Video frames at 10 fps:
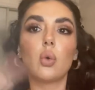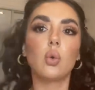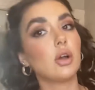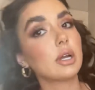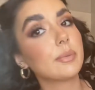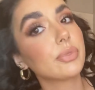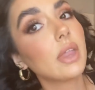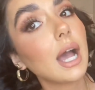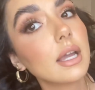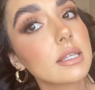Okay,
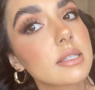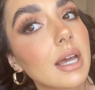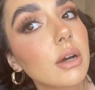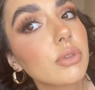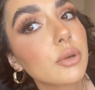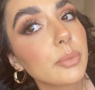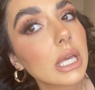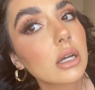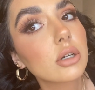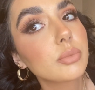that is now the
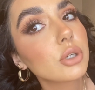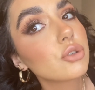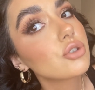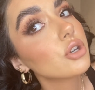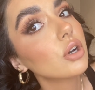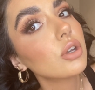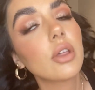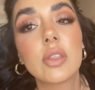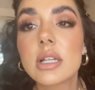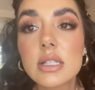makeup done.
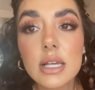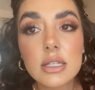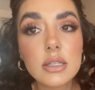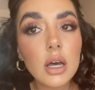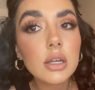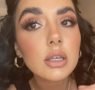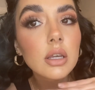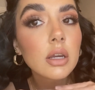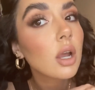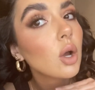This is the
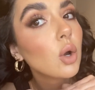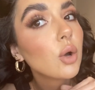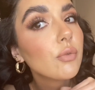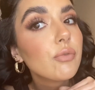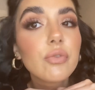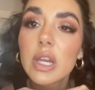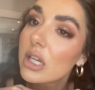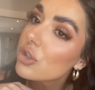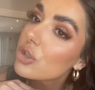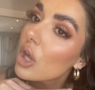
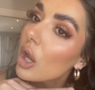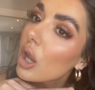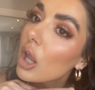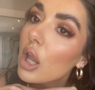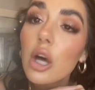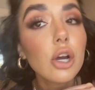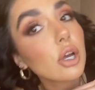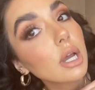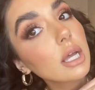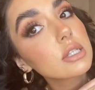finished look.
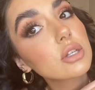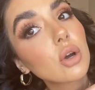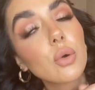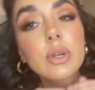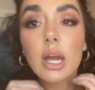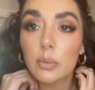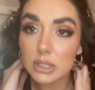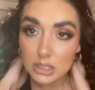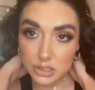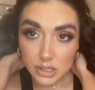So now we
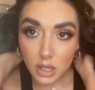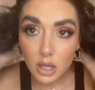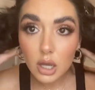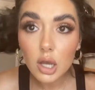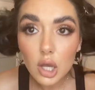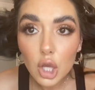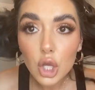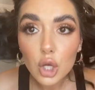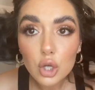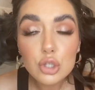need to
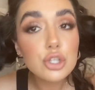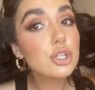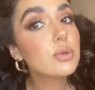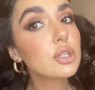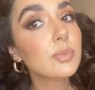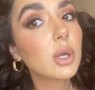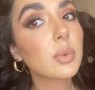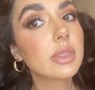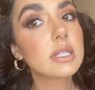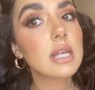do something with
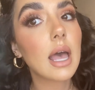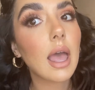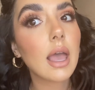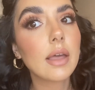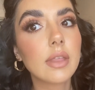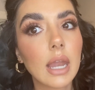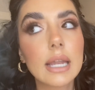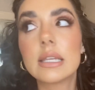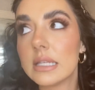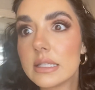this hair and then I
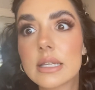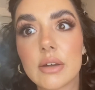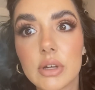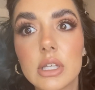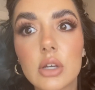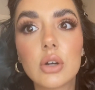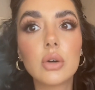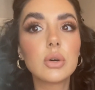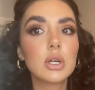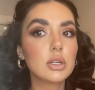need to get ready and go.
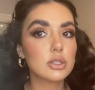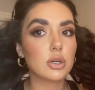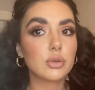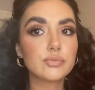So